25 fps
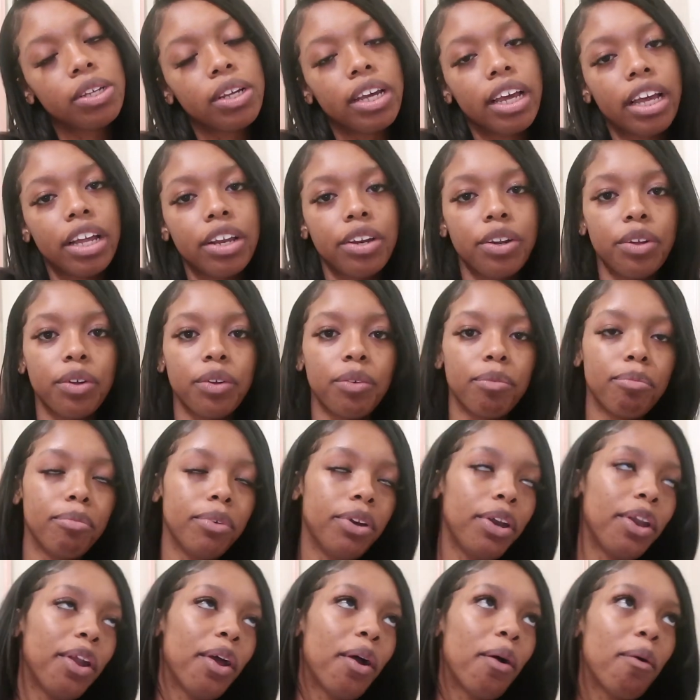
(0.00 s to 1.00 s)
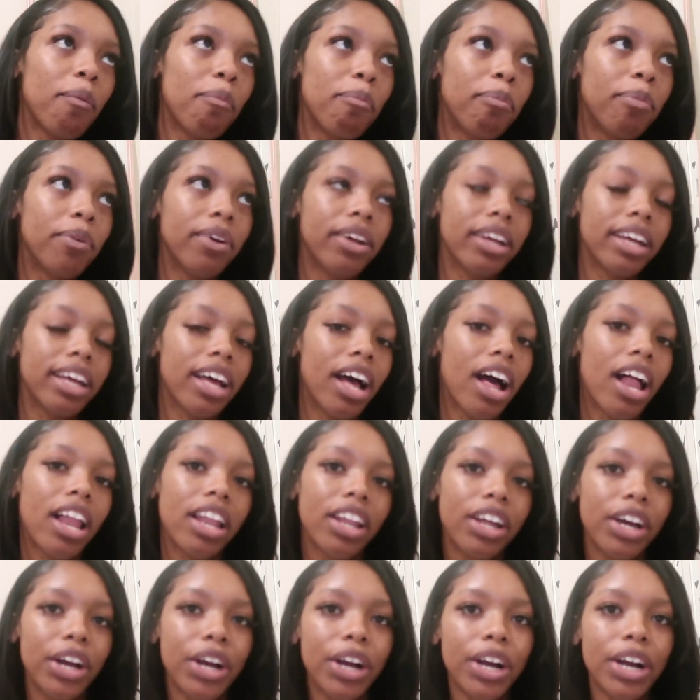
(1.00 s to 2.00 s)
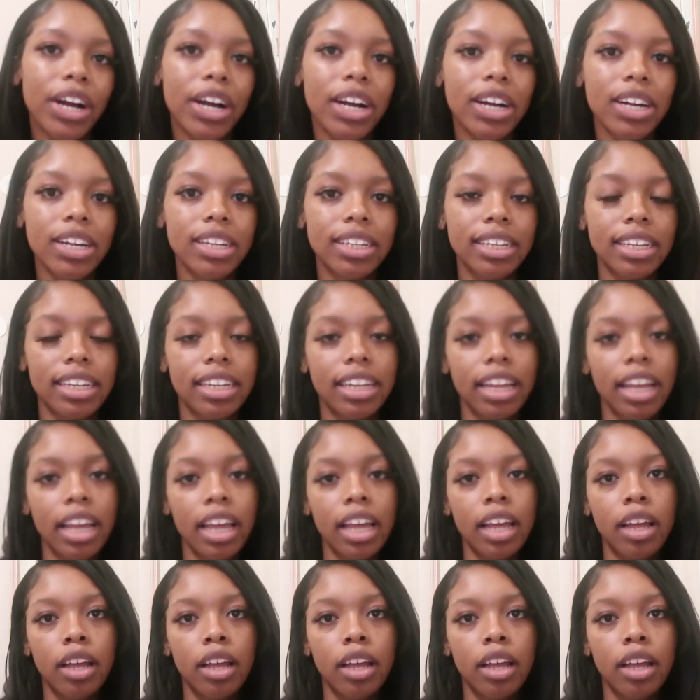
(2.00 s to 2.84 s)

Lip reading: you get new notebook colors, and